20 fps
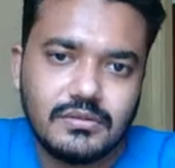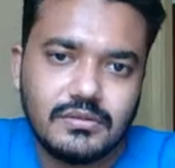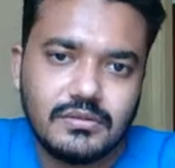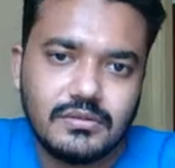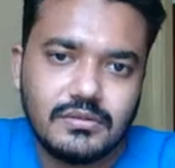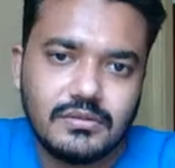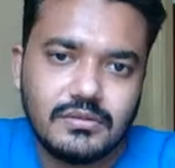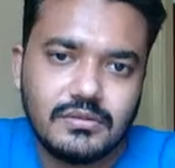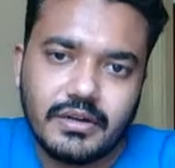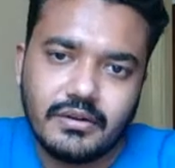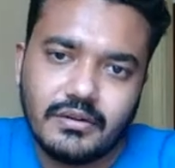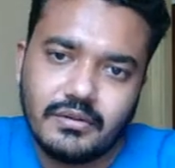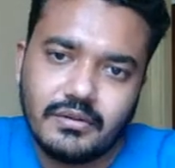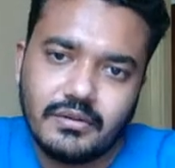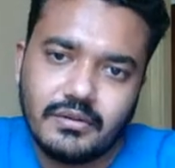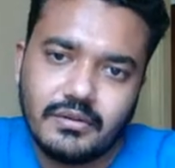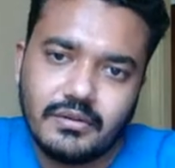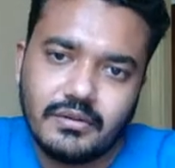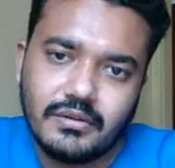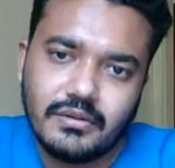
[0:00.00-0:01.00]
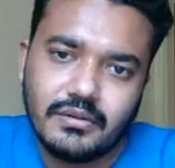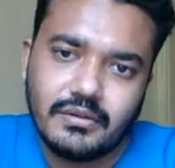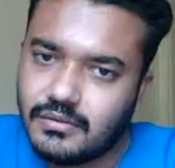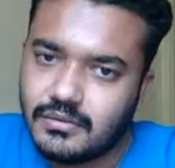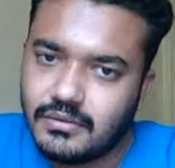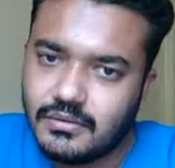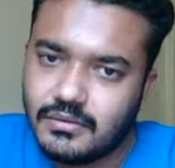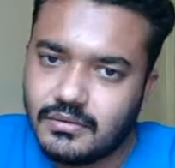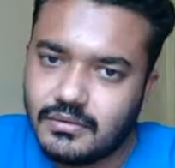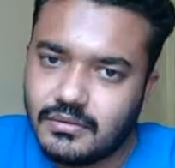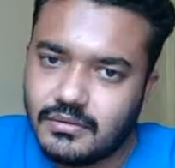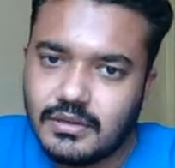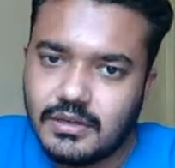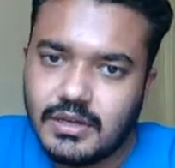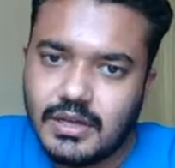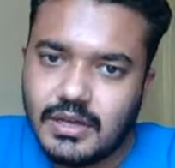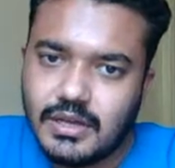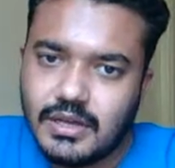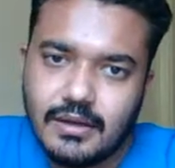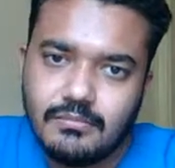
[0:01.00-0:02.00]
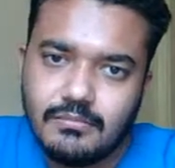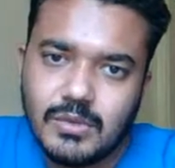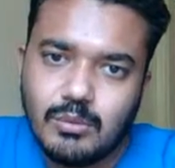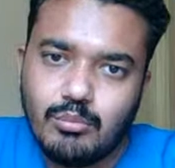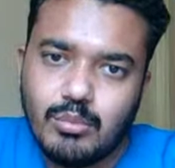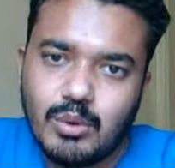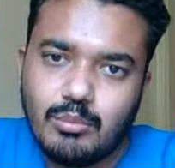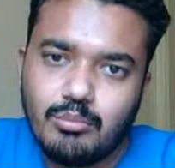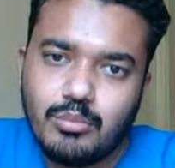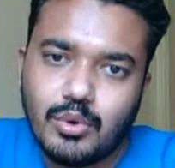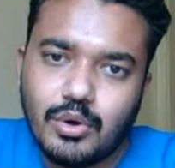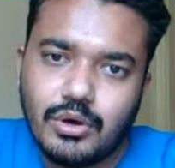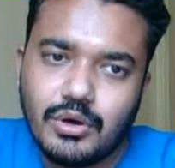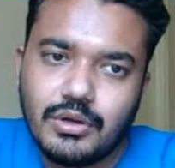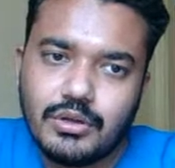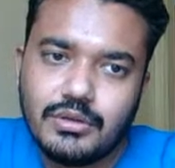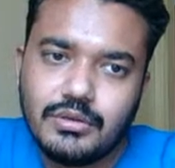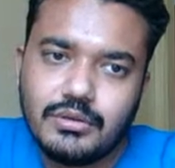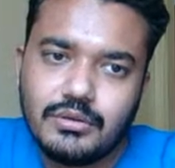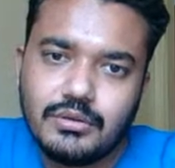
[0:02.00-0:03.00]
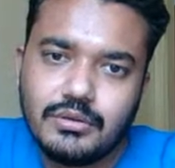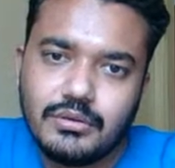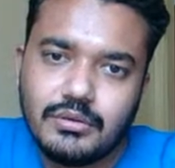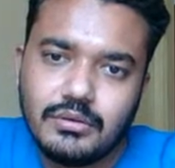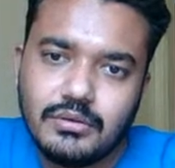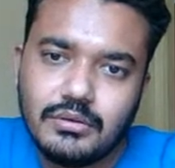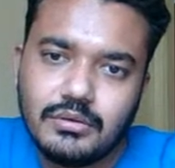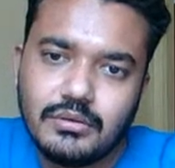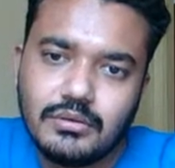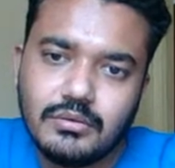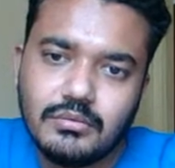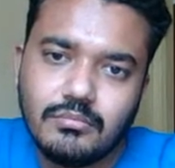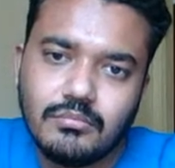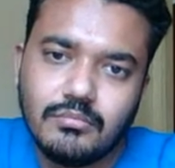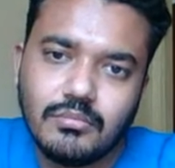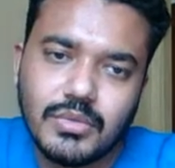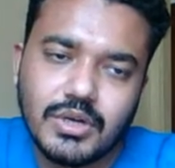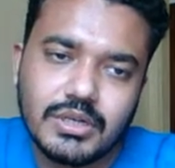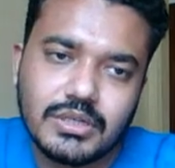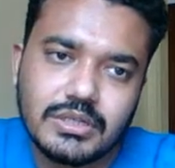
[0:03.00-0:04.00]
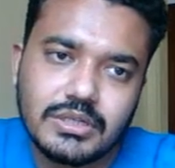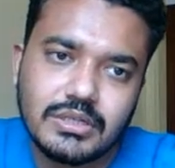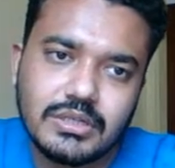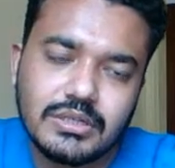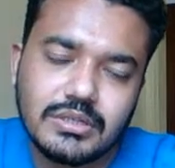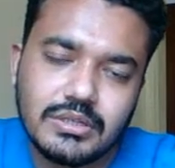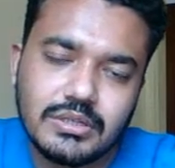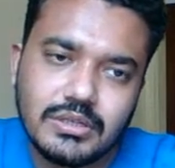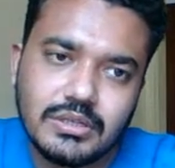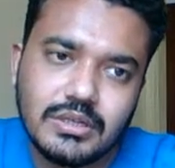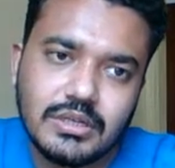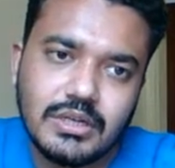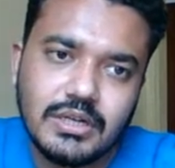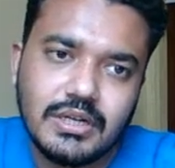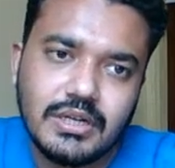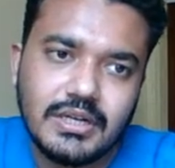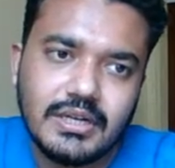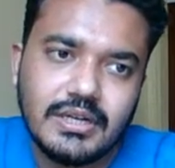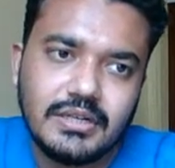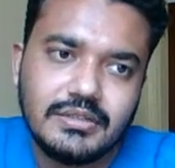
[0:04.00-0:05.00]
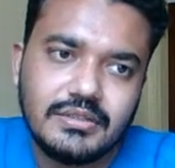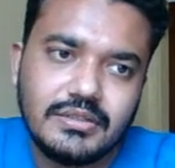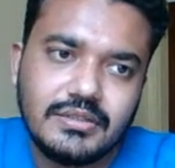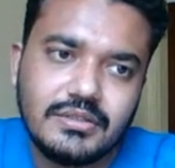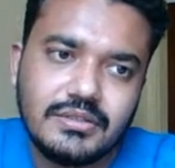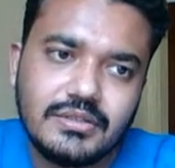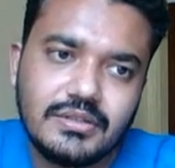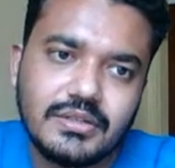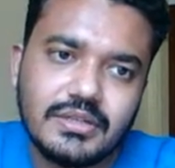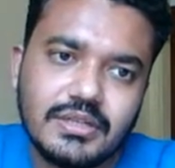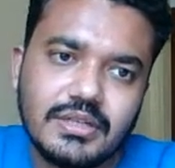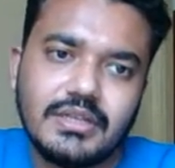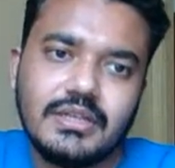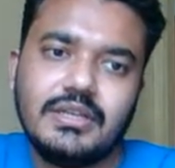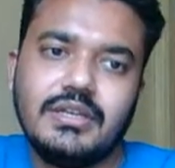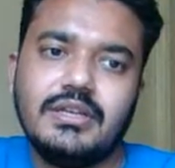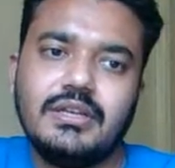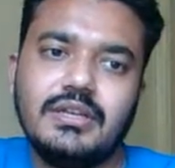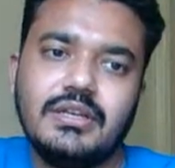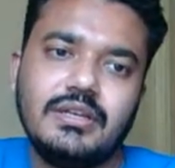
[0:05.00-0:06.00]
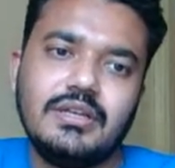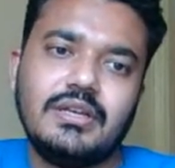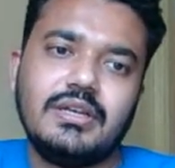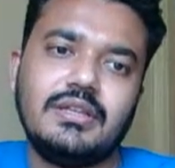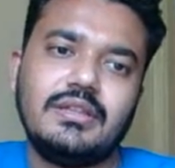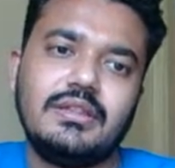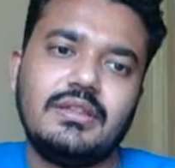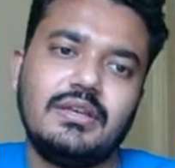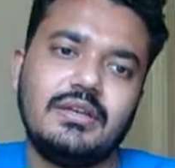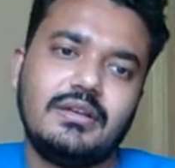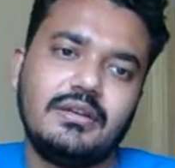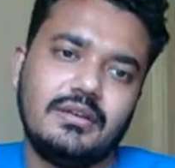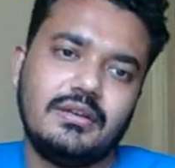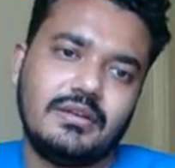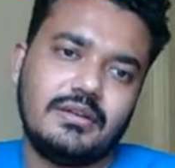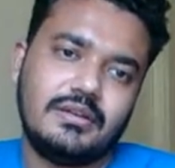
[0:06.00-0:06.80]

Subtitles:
and I'm up a pawn, but it's tricky. I think